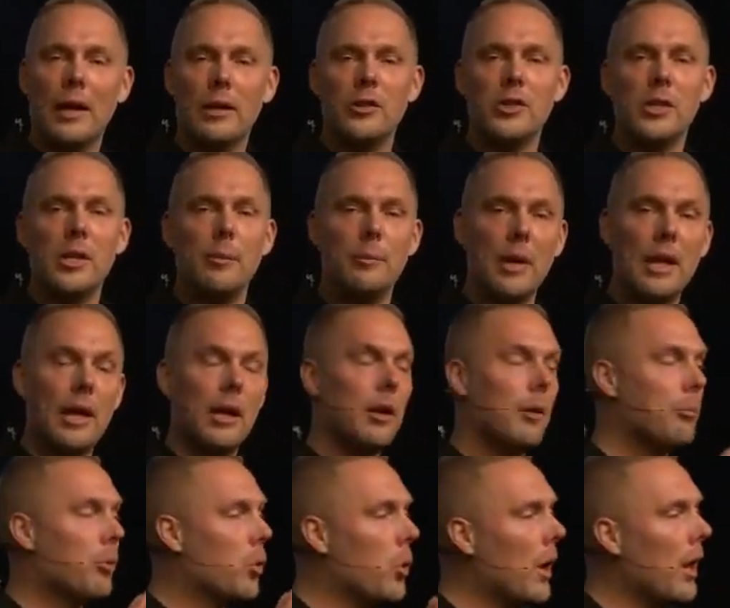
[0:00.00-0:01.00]
And she began
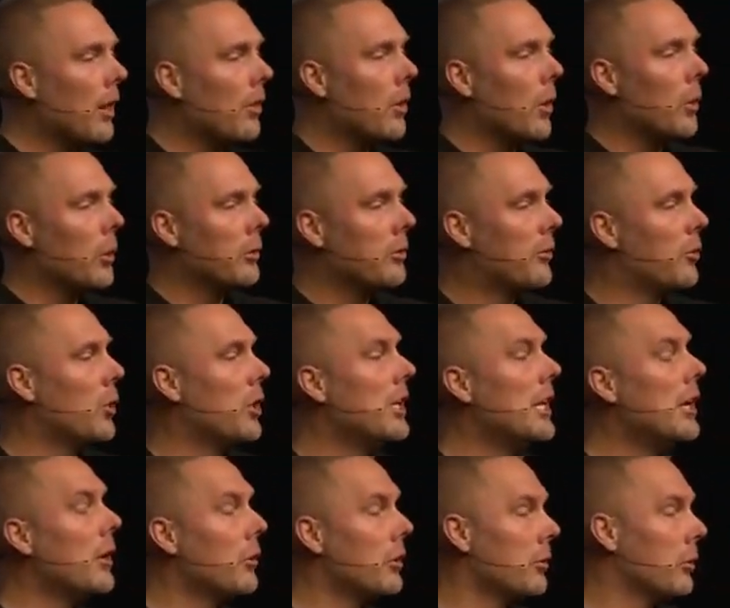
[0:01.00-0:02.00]
to pray those for
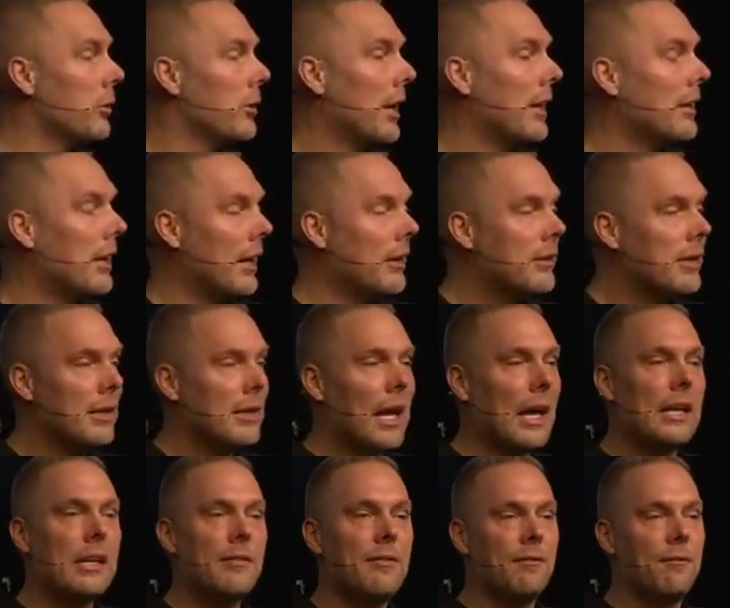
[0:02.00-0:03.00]
years. It was like
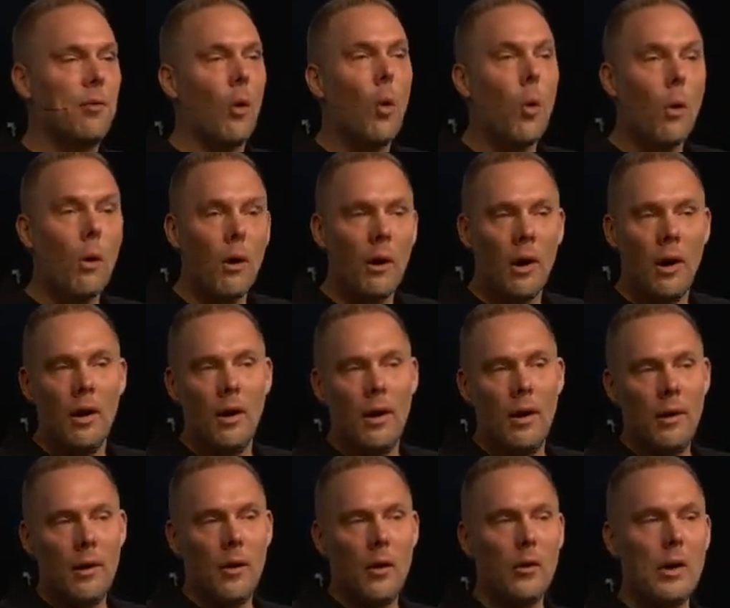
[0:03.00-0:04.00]
1994
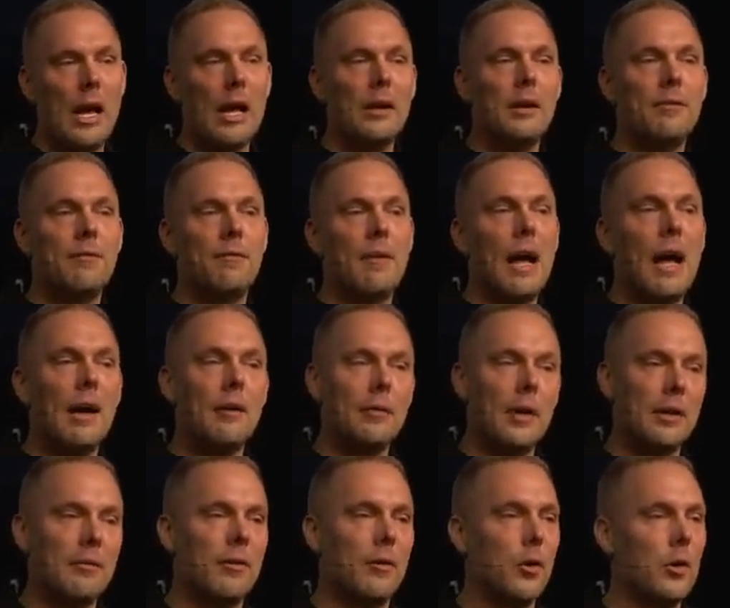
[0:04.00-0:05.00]
or 95,
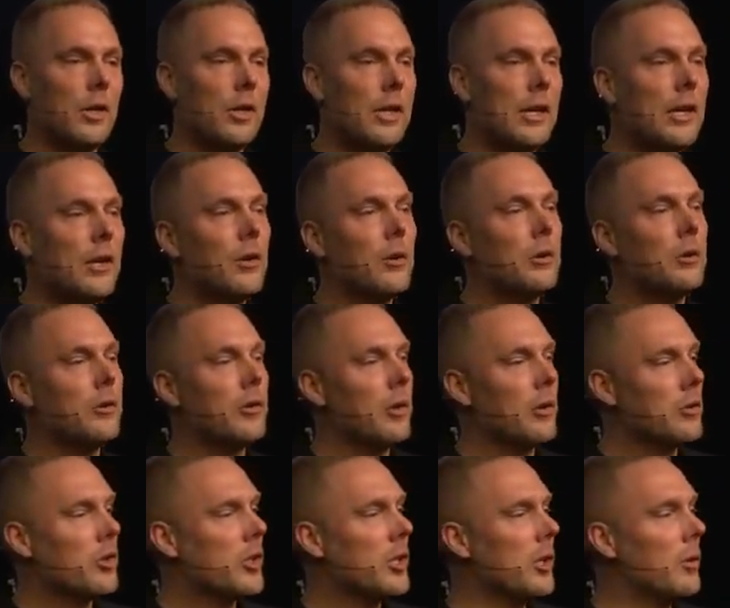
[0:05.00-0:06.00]
like for years,
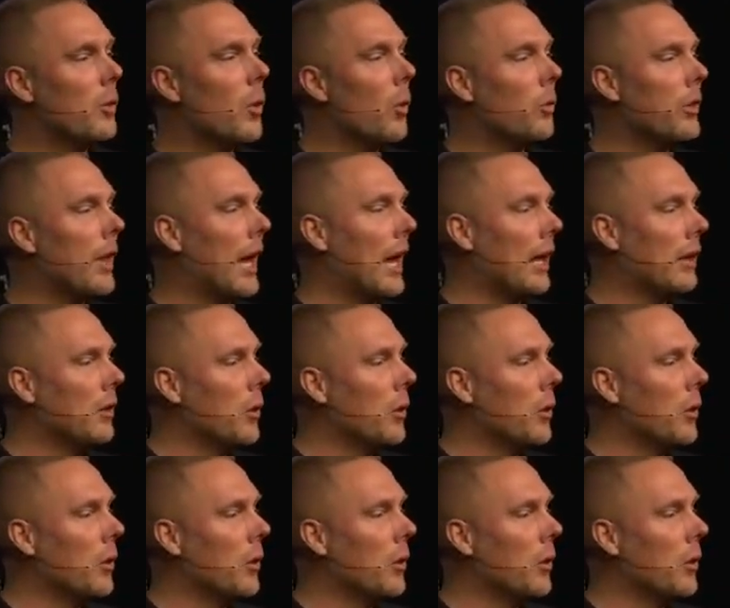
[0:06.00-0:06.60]
she wrote that.